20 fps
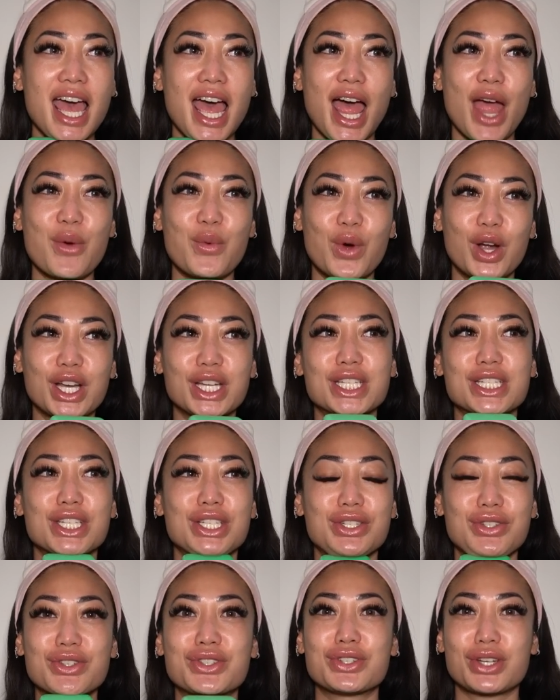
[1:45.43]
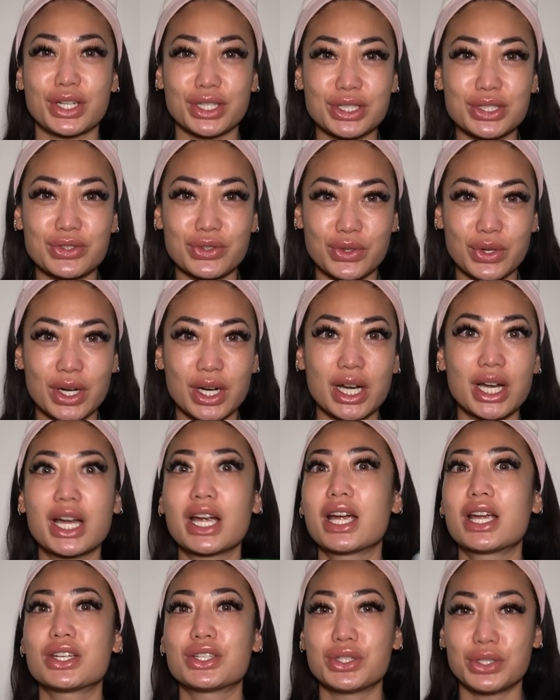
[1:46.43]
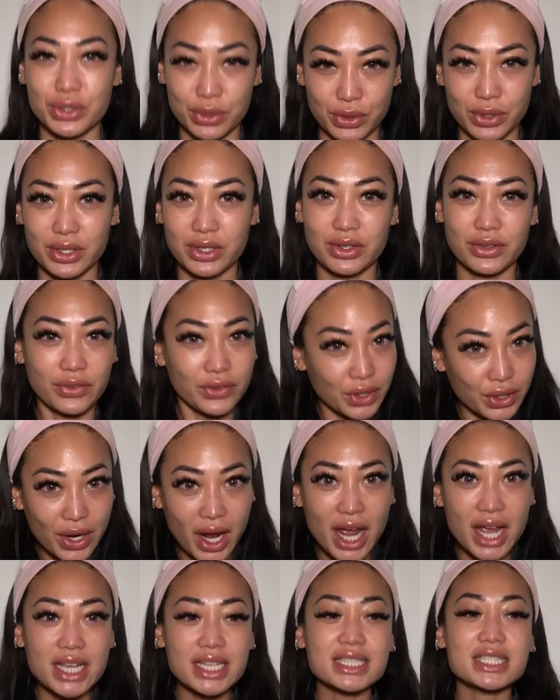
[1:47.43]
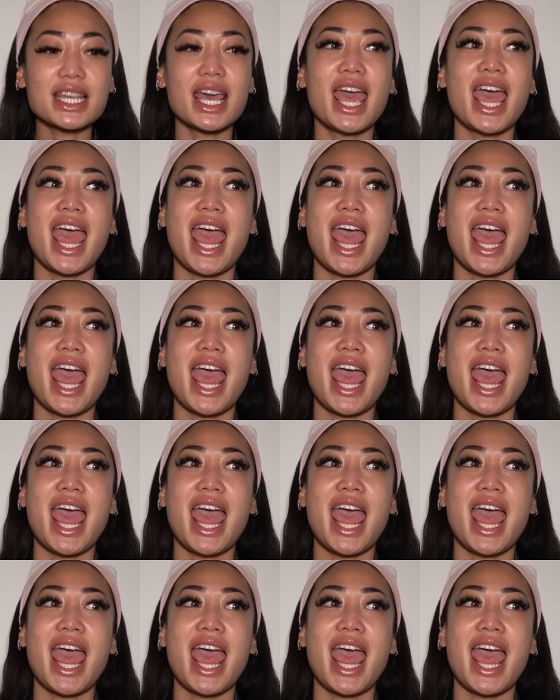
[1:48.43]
I wanted to do a drugstore tutorial for you guys,